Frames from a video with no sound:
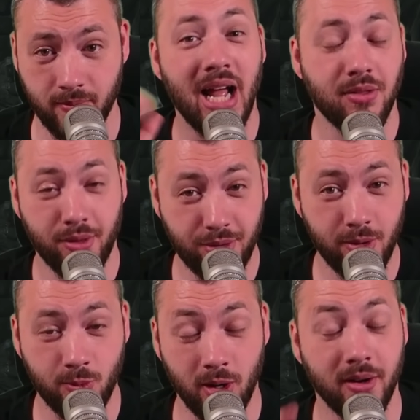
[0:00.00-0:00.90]
And the third
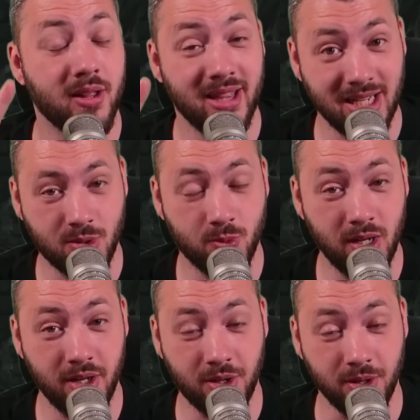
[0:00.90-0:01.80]
one, that's
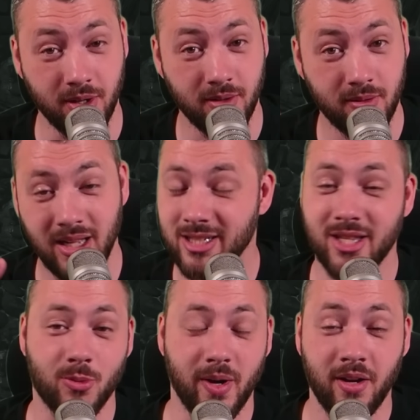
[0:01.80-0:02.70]
really good, is
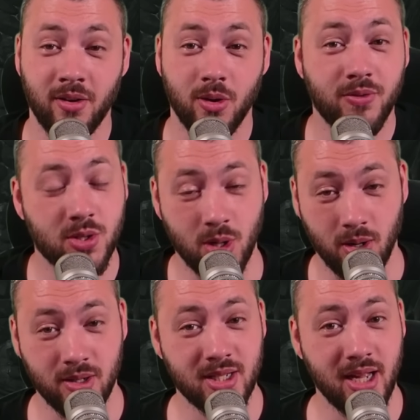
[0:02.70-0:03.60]
the Ring of
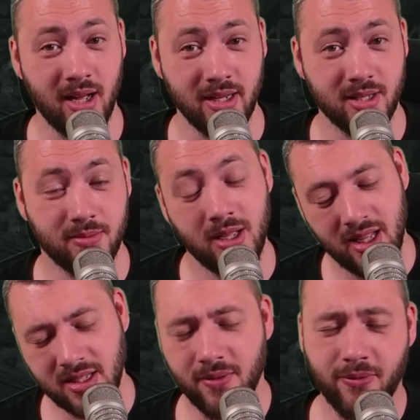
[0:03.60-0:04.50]
Starless Skies.
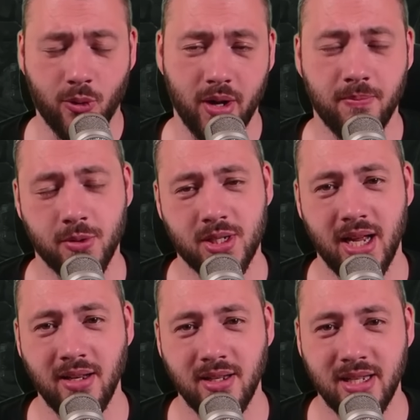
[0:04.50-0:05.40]
That's a
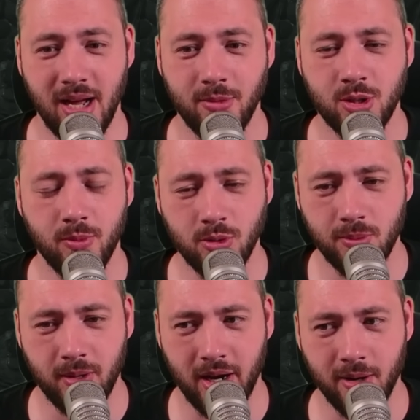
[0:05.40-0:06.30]
40% damage
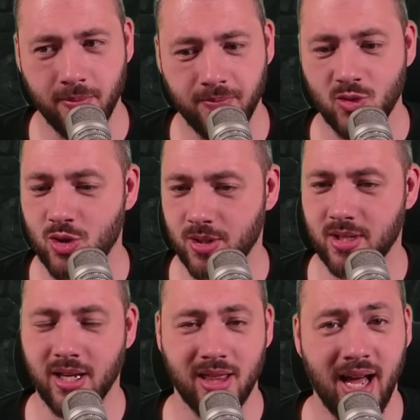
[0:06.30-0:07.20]
multiplier, just
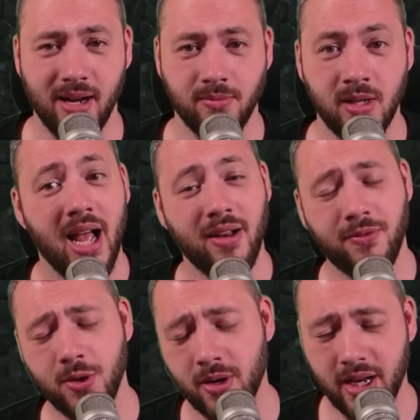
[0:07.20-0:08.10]
like that. And if
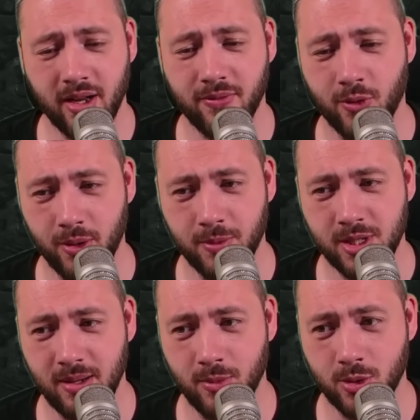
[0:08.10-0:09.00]
you're getting a
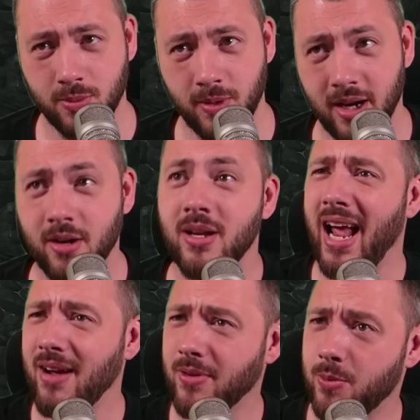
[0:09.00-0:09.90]
40% multiplier,
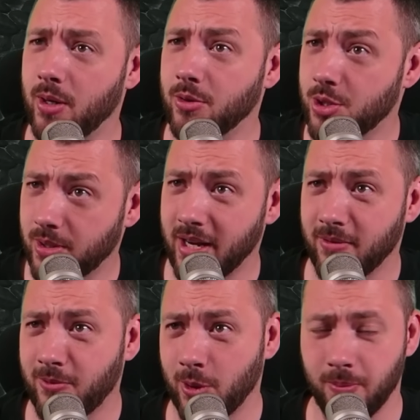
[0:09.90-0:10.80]
everyone should get a
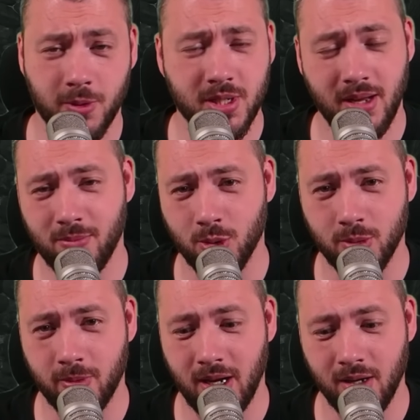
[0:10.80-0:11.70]
40%
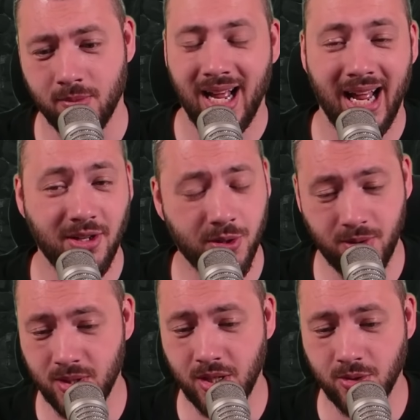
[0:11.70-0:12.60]
multiplier. And you're
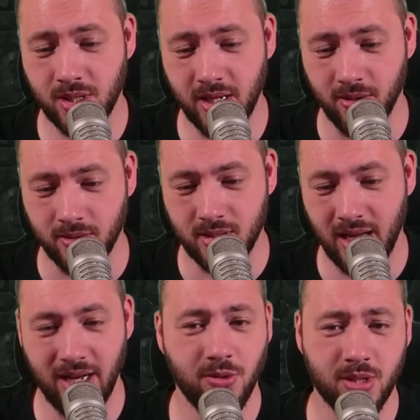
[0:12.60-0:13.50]
using your skills,
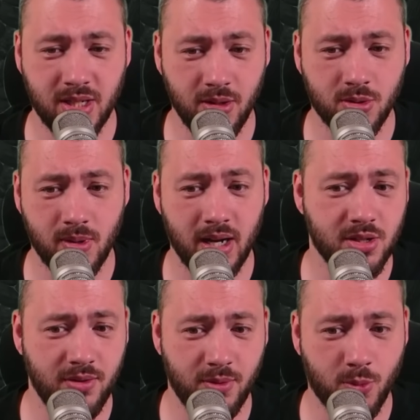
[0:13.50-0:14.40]
and your skills are actually
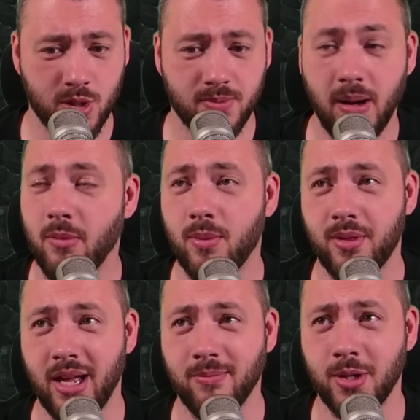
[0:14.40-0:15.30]
even more spammable
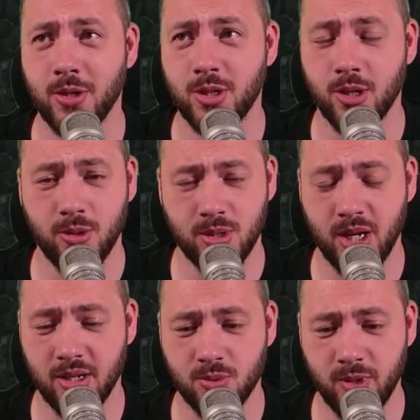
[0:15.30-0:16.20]
then because you lose
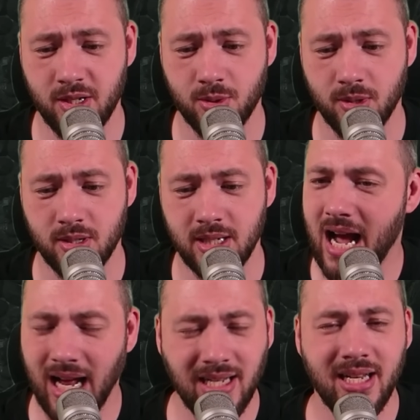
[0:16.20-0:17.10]
less resource.
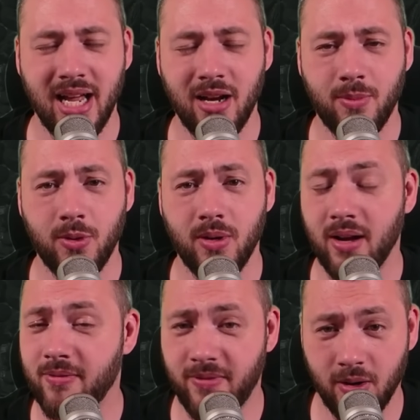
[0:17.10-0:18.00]
Undeniable, a
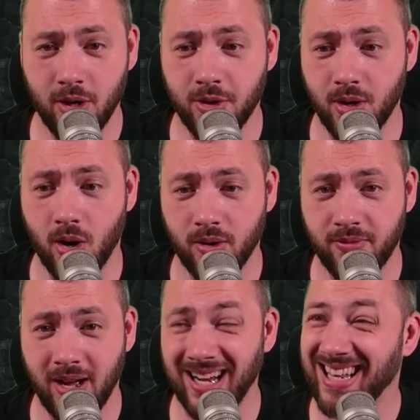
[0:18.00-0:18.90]
very good
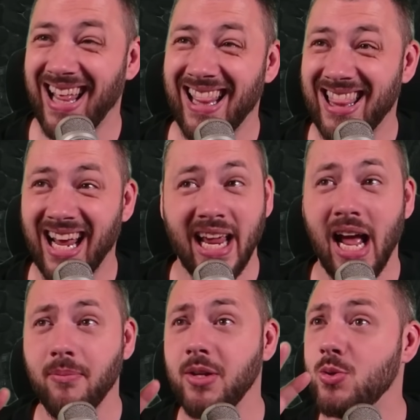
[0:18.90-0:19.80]
artifact that
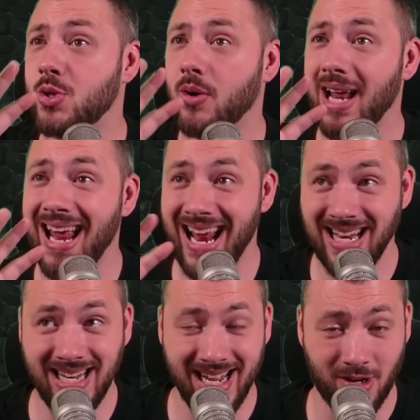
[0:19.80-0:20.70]
can be used on
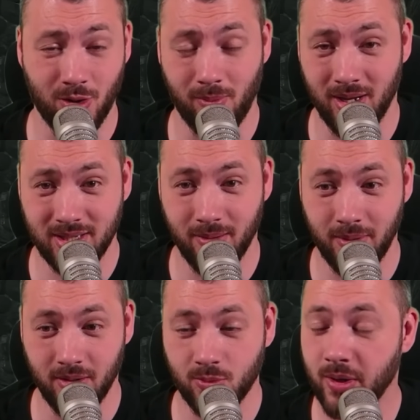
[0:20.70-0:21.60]
any Necromancer
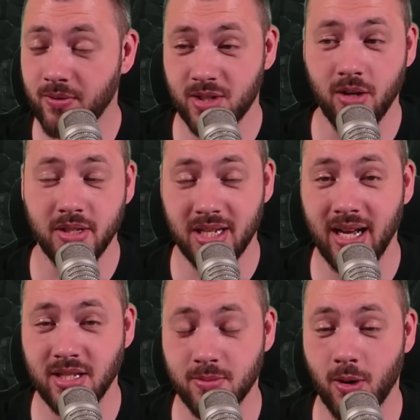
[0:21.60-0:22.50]
build. Ring of Starless
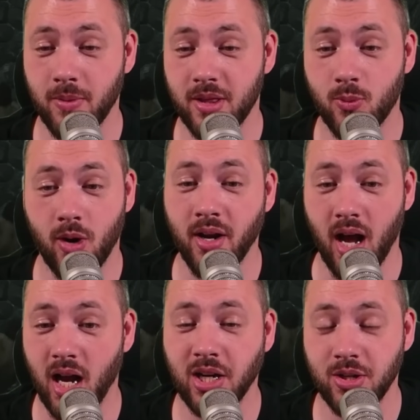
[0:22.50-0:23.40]
Skies is probably the one
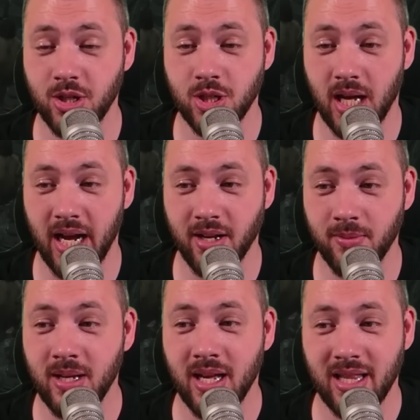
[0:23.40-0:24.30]
unconditional item
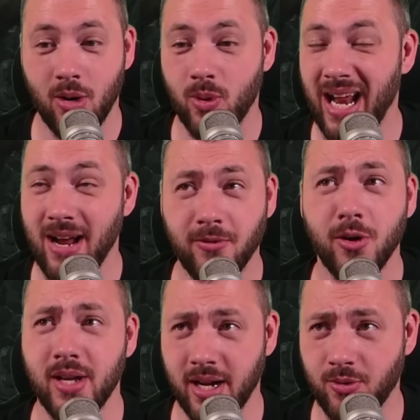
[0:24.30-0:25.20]
that whatever
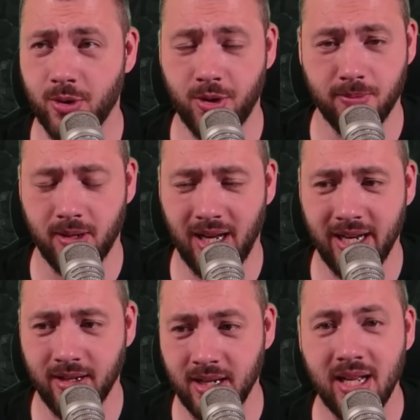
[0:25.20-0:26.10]
Necro you're
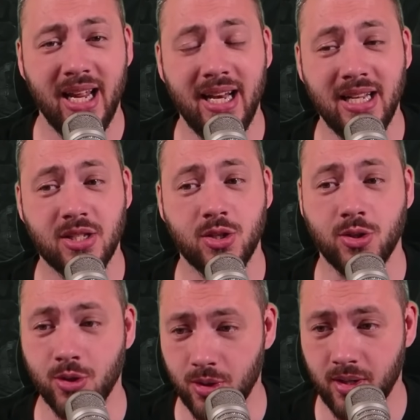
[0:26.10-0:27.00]
playing, it is
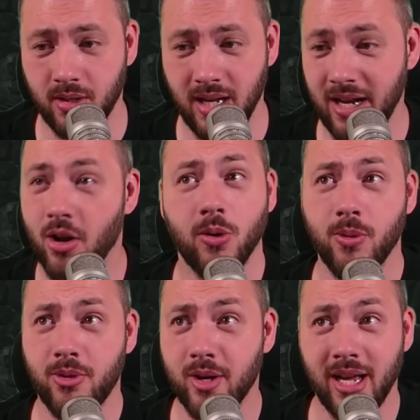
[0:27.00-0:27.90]
good. And not only
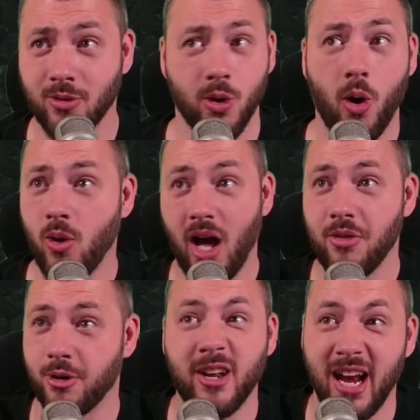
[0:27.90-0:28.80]
the Necro, all
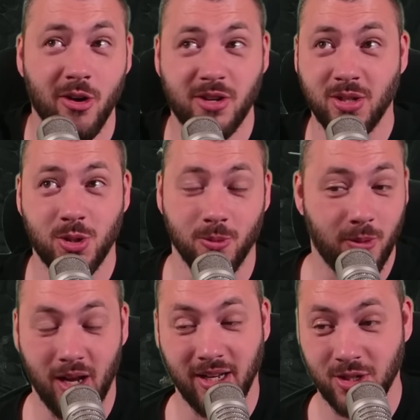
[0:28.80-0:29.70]
other characters you're
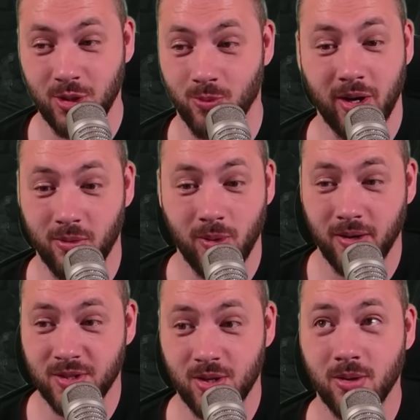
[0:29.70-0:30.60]
playing too. Ring of
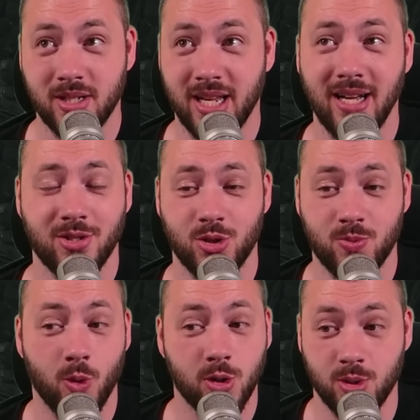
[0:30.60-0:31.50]
Starless Skies just
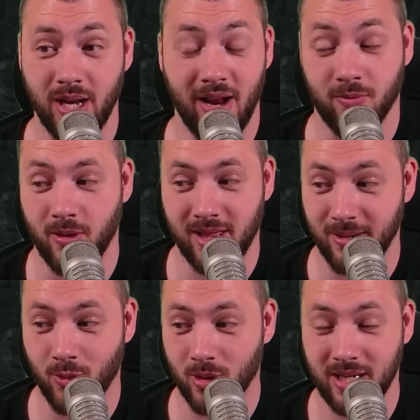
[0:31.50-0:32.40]
works on everything
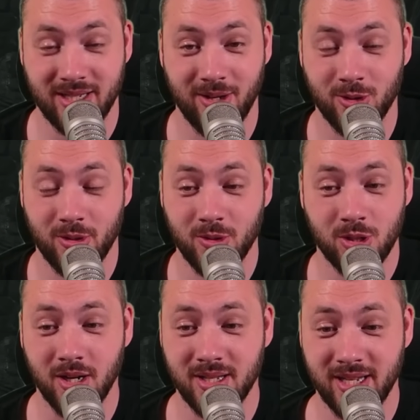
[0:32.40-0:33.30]
more or less. There's
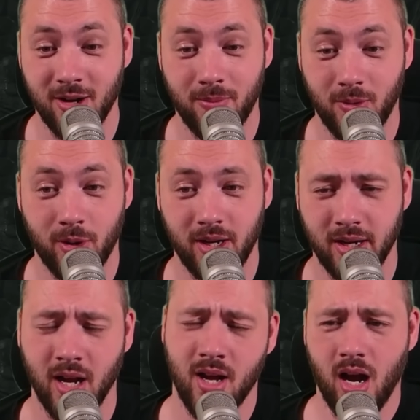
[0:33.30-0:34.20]
not a single build where you're like,
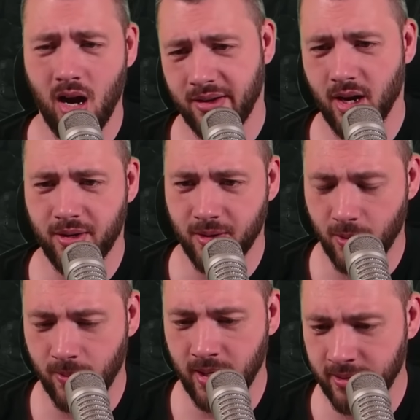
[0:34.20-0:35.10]
oh yeah, you know
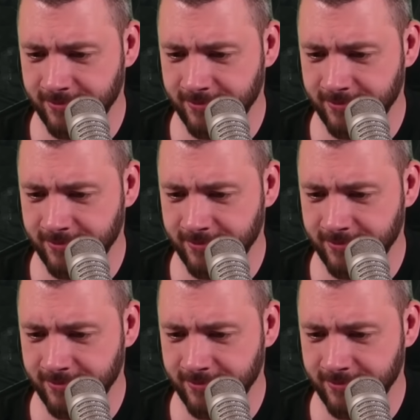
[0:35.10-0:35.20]
what?